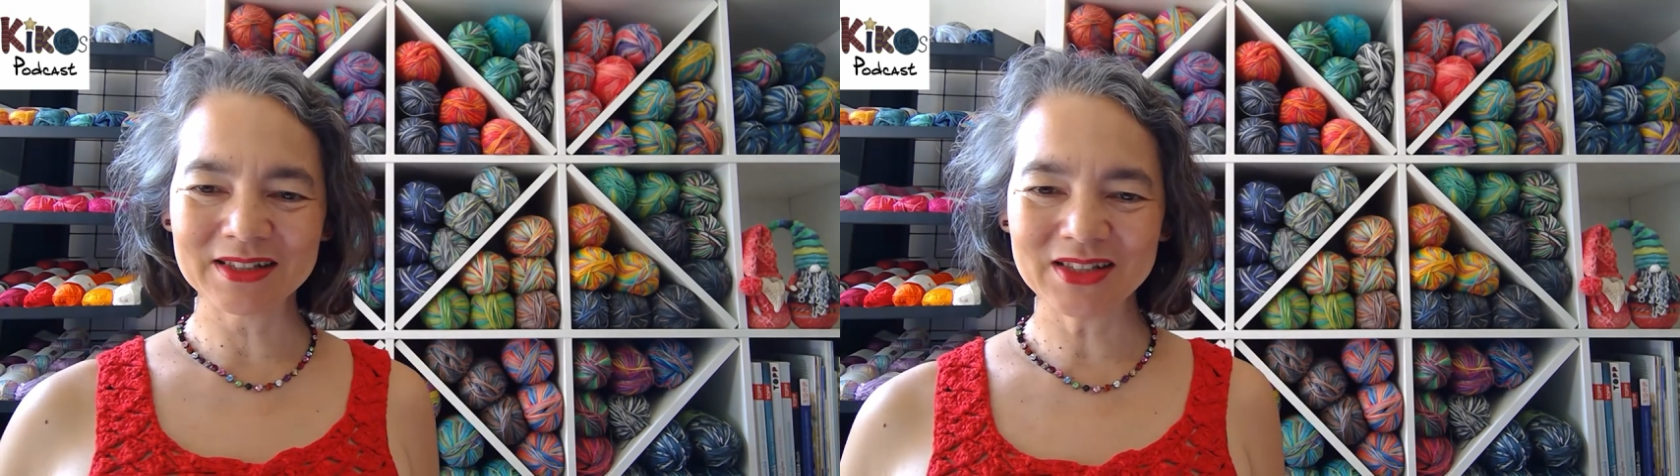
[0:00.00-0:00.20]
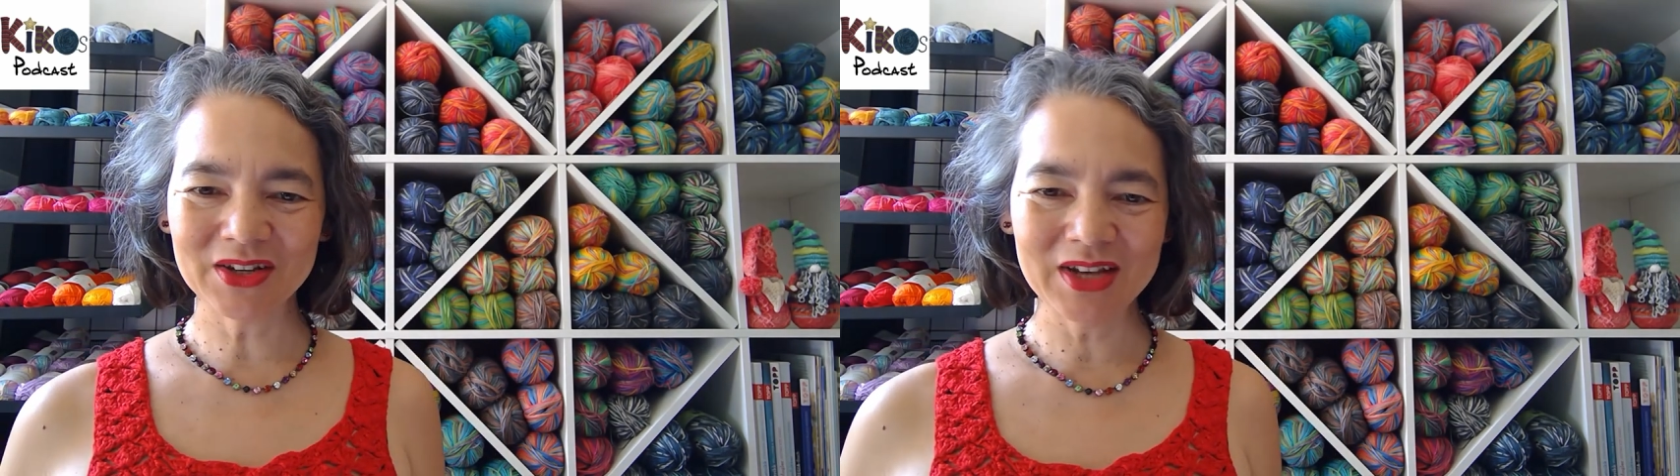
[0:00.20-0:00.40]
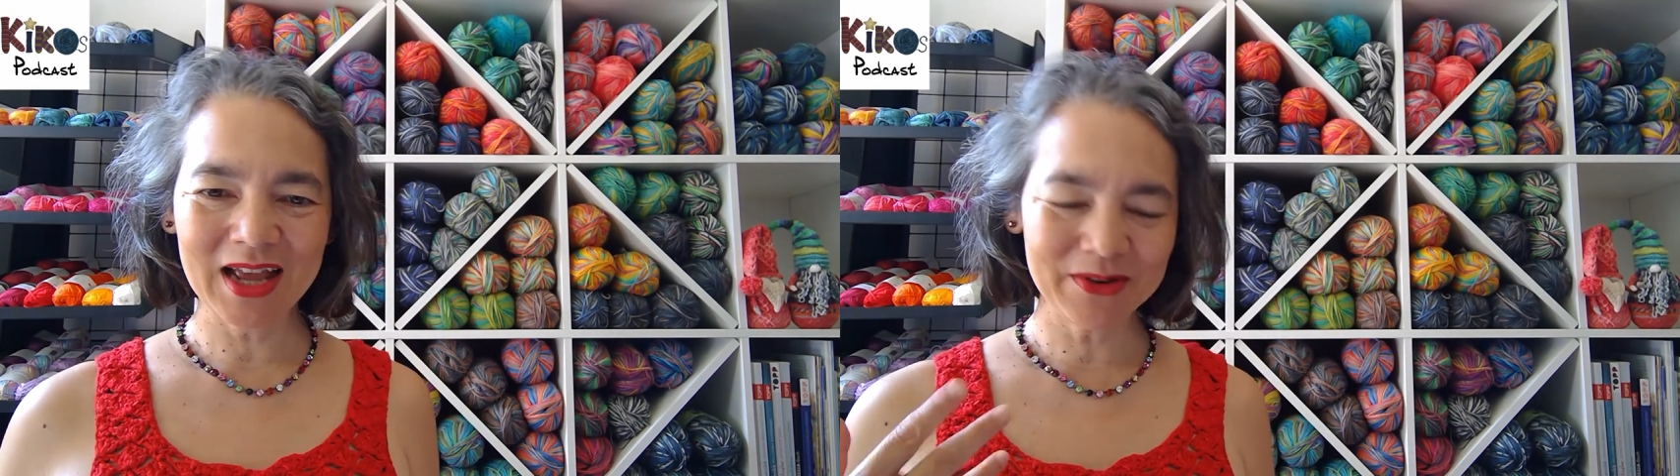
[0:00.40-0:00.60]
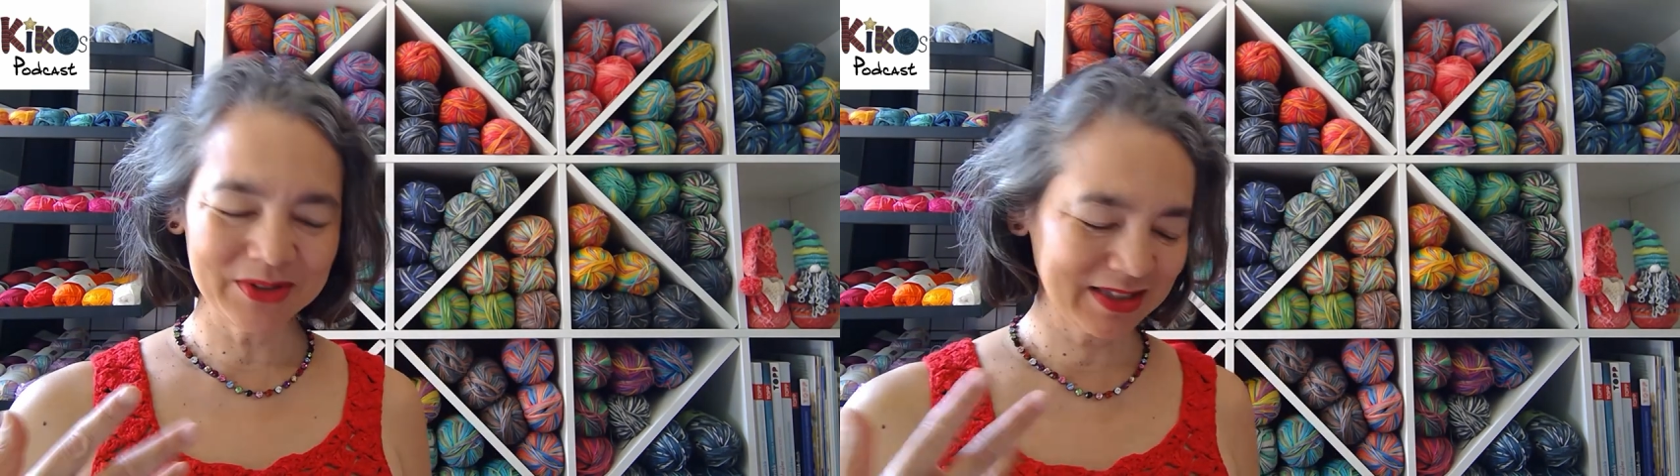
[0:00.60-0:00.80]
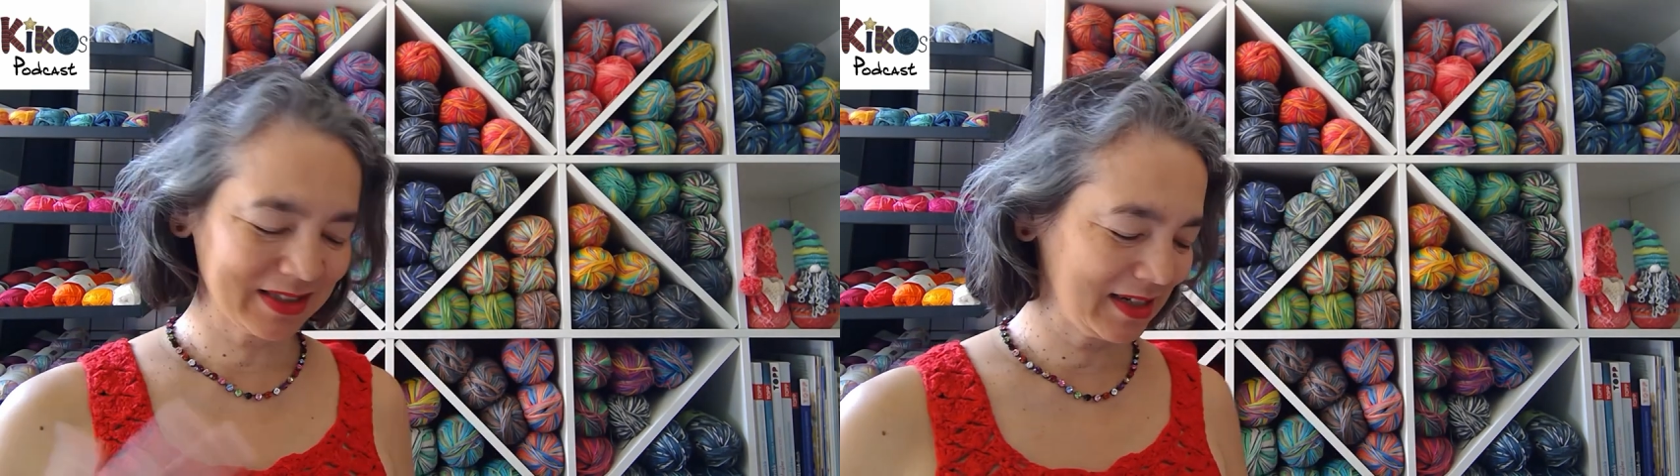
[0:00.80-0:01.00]
so now
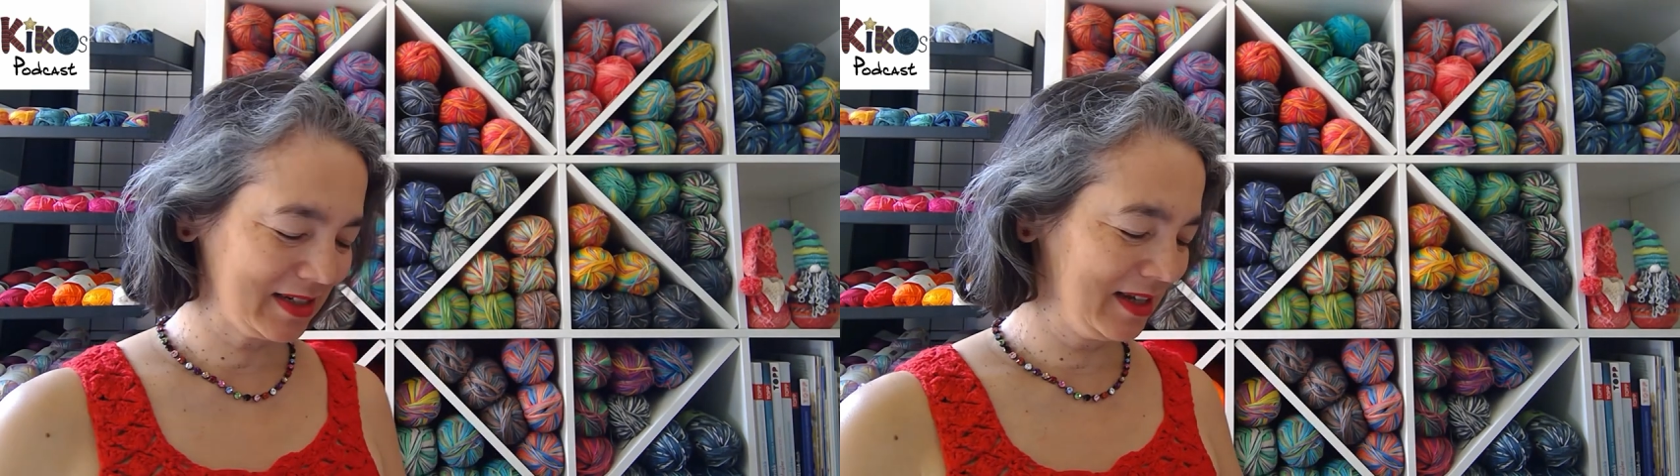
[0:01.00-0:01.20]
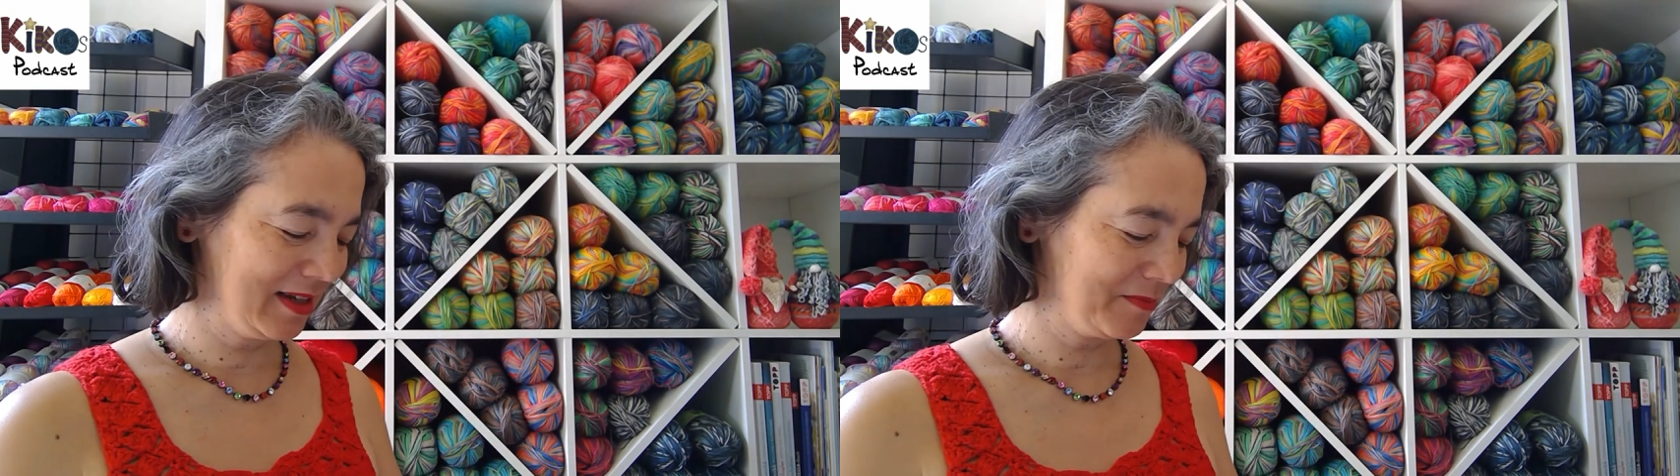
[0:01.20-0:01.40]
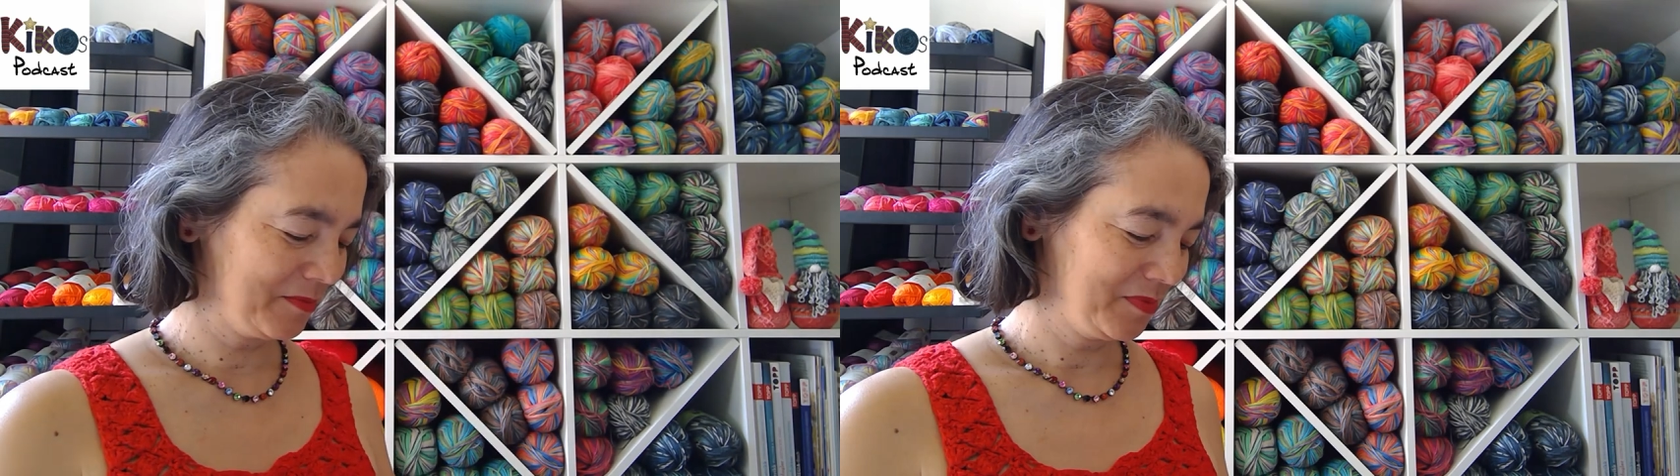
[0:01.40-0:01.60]
it's getting